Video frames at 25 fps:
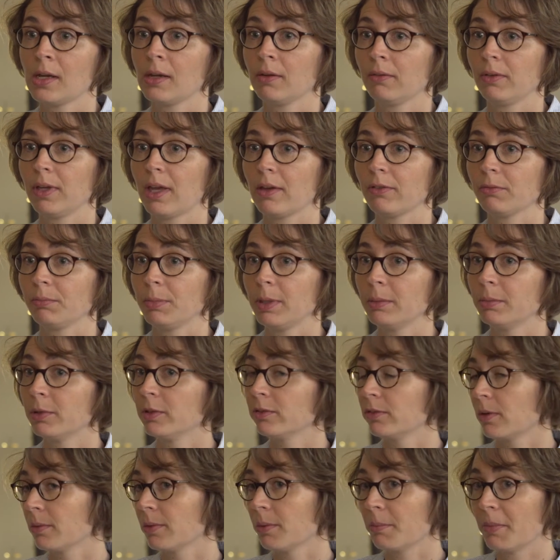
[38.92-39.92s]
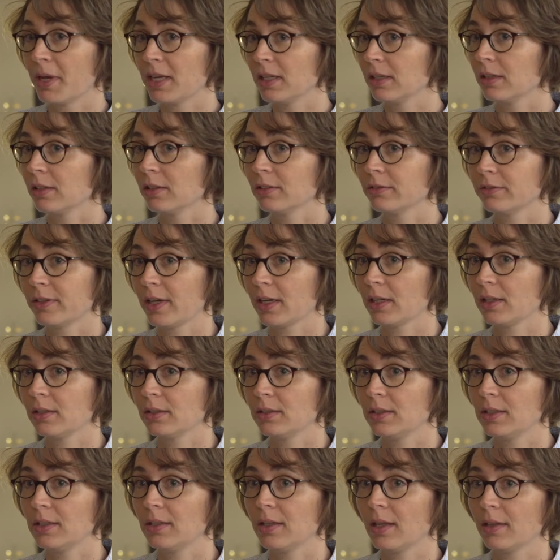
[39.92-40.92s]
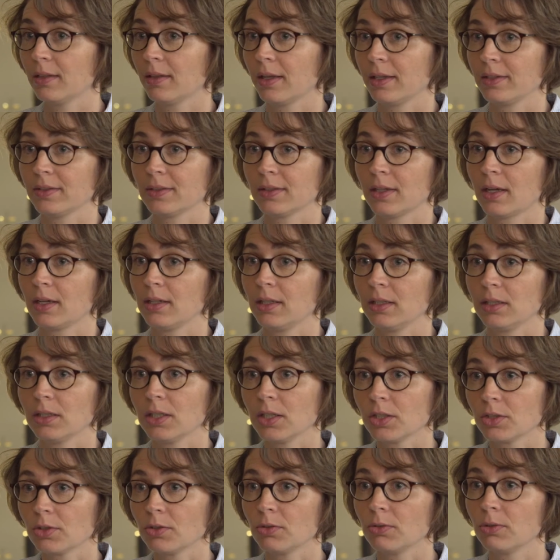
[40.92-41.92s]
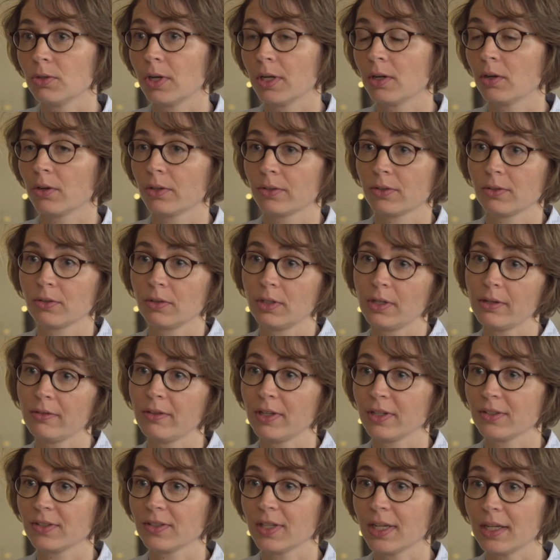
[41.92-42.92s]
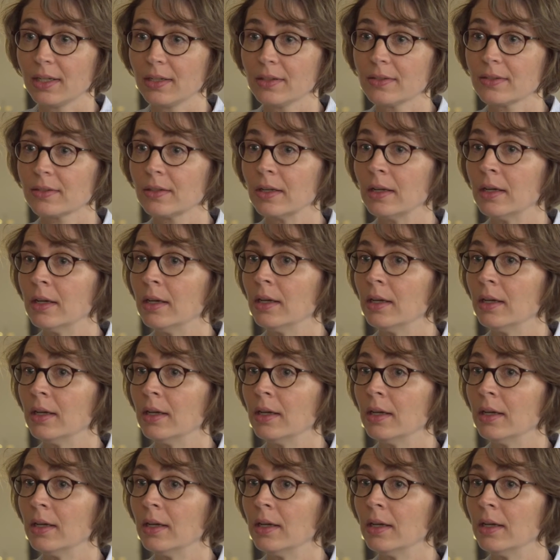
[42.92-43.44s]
We have people from the medical faculty and they study tissue and also living cells.